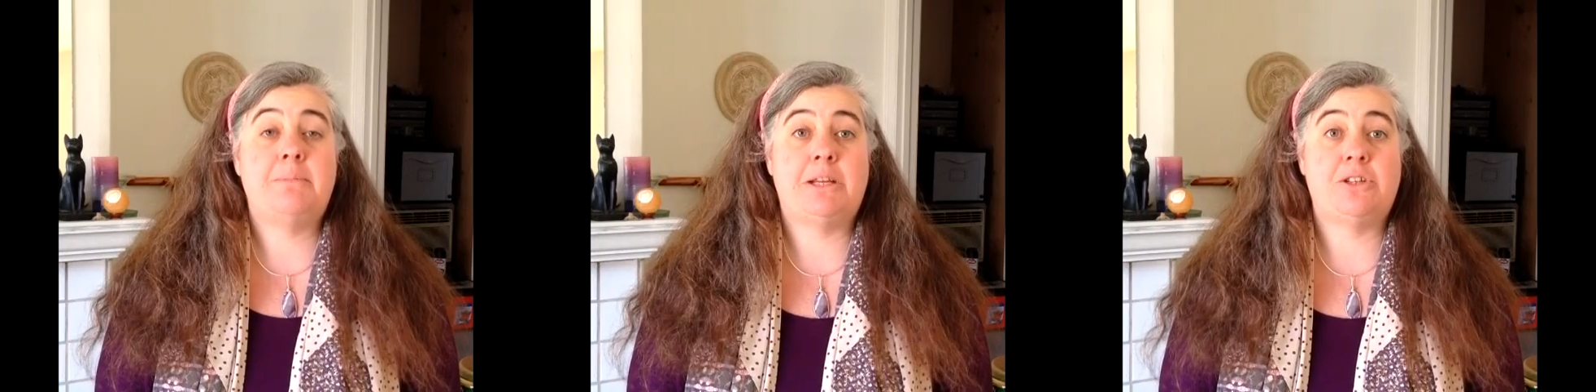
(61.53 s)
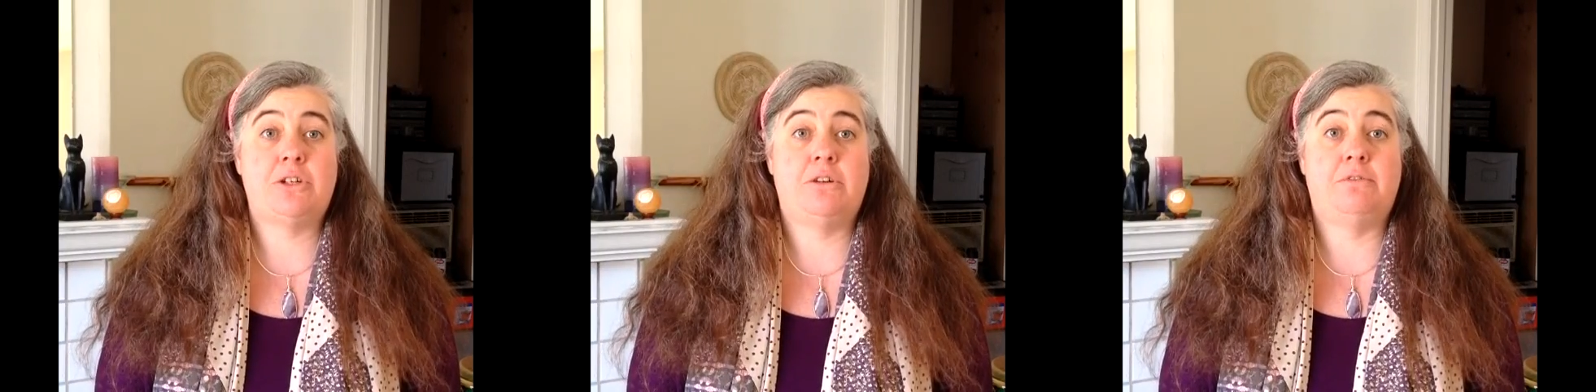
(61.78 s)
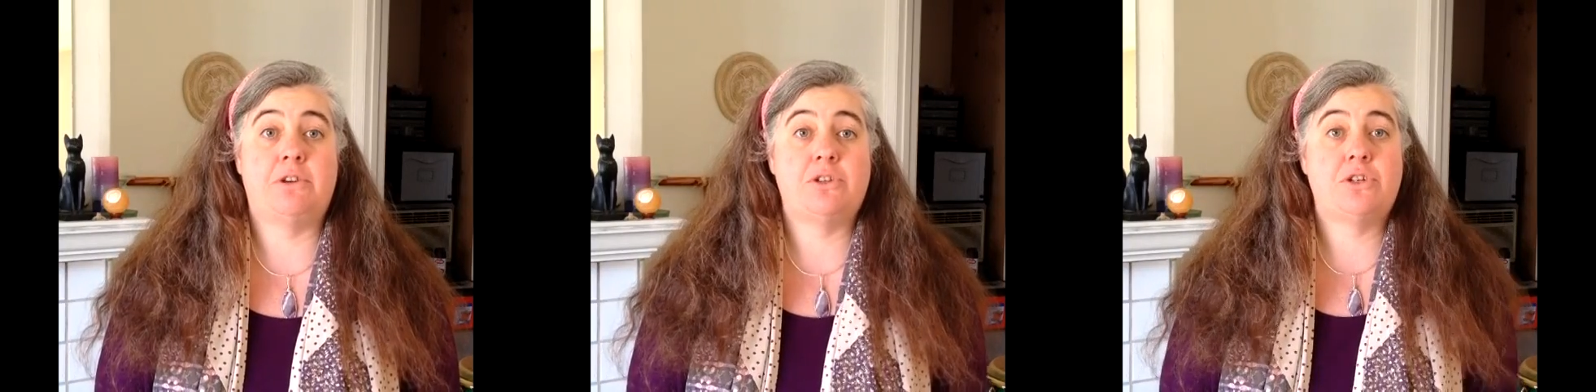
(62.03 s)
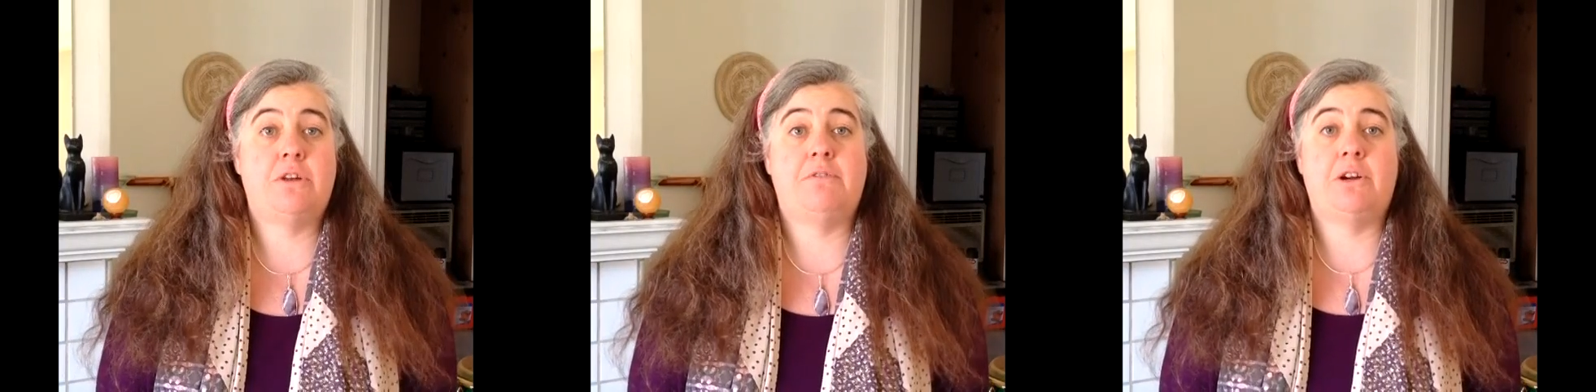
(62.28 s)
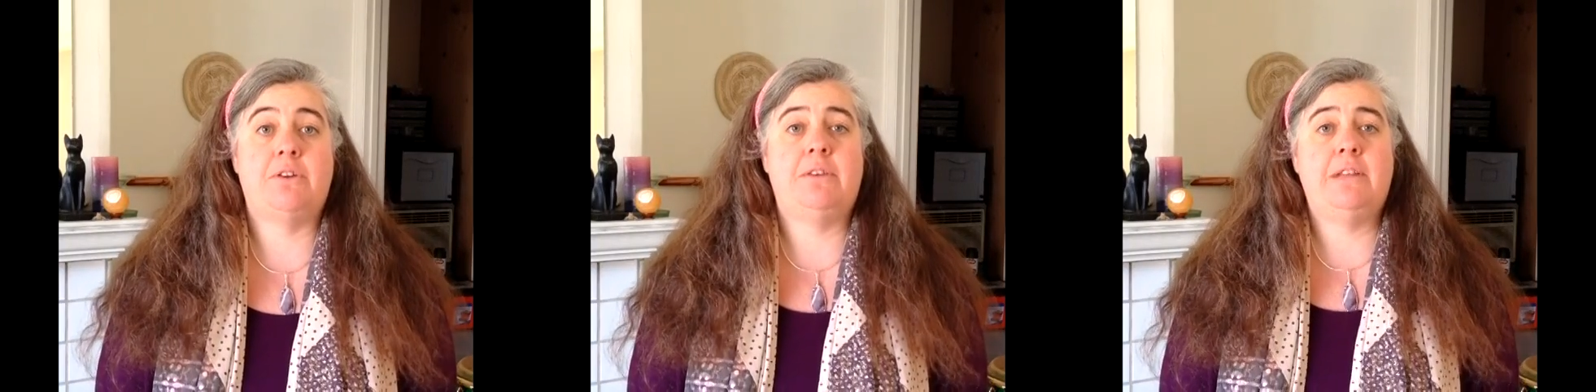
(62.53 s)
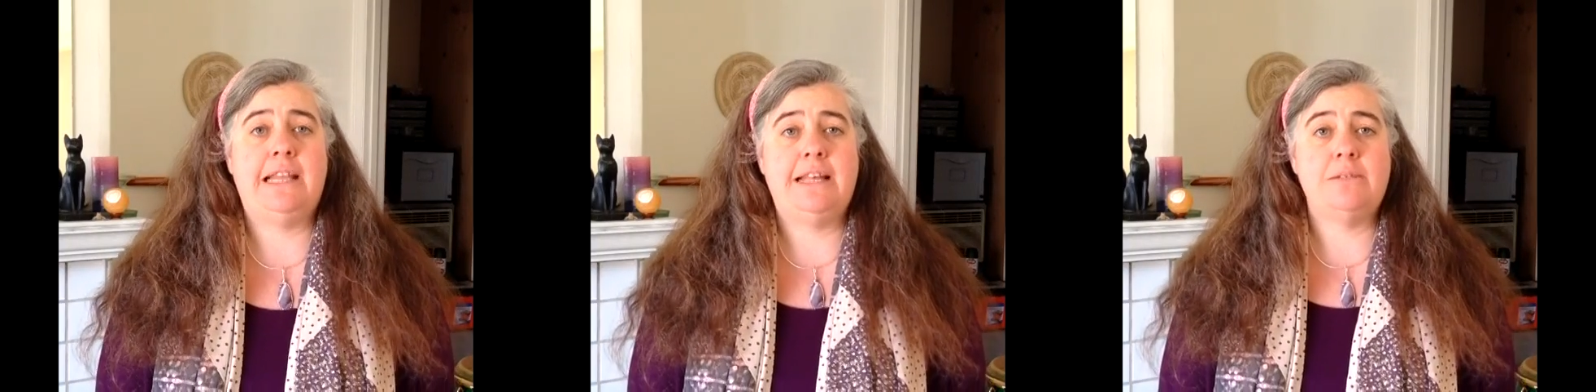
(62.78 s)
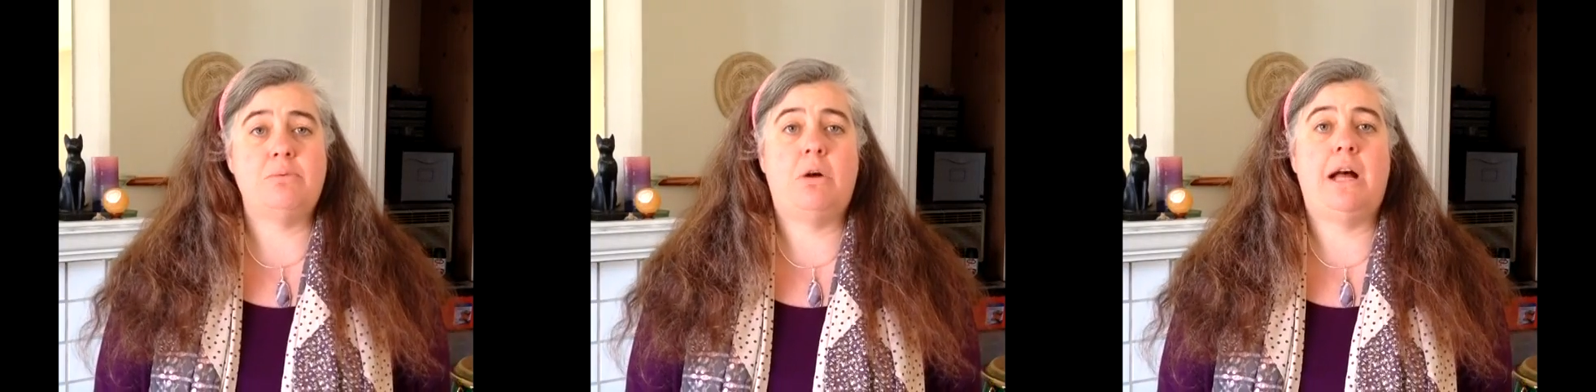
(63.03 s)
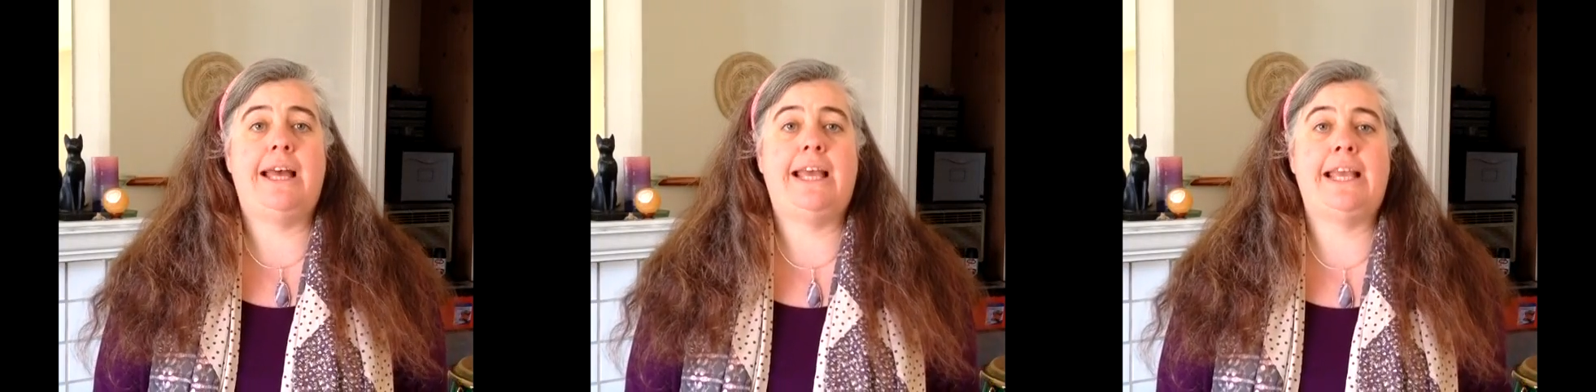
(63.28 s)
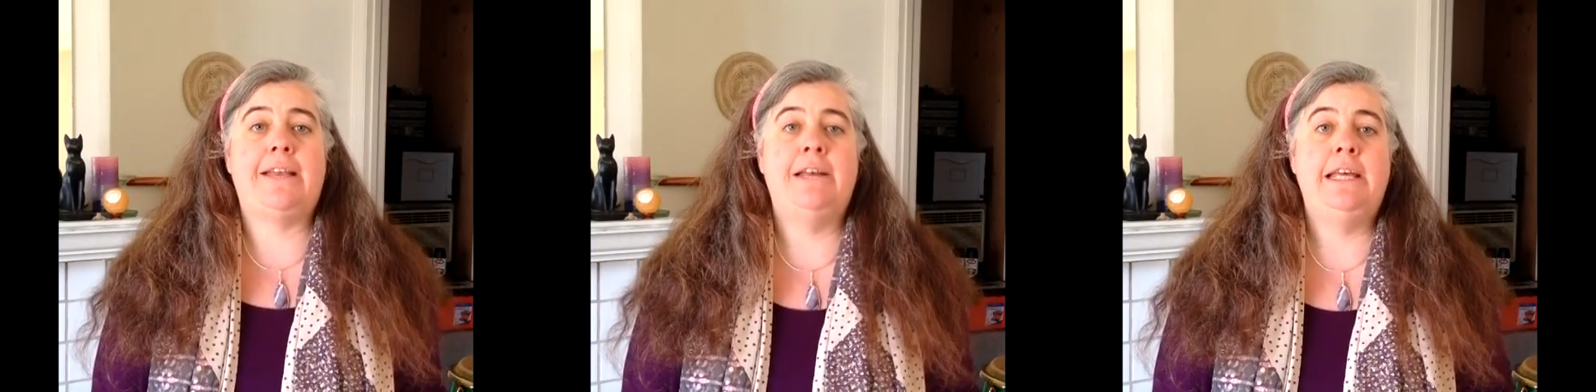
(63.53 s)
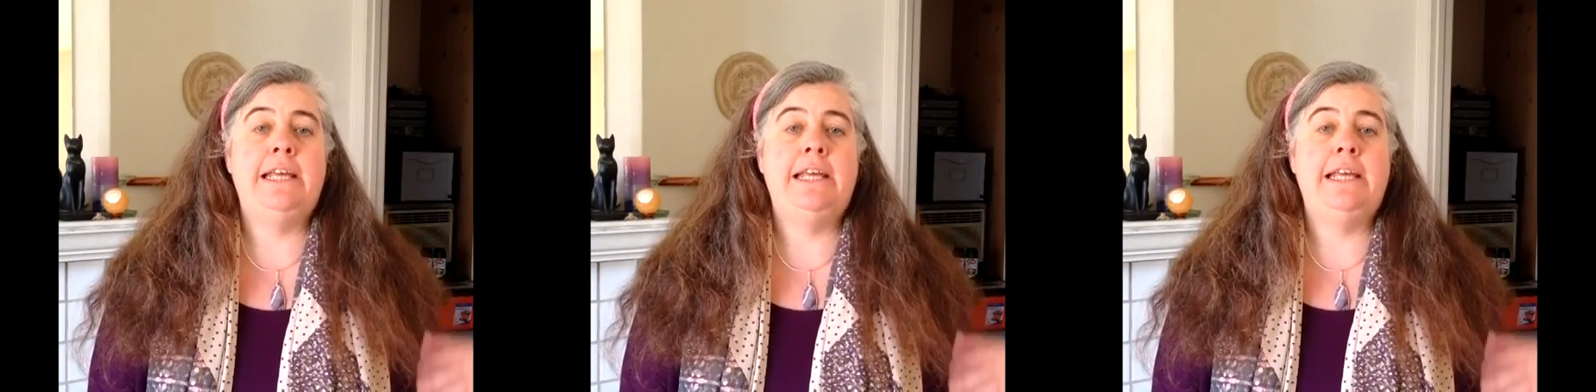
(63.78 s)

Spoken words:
dimensional version of Earth. And that's why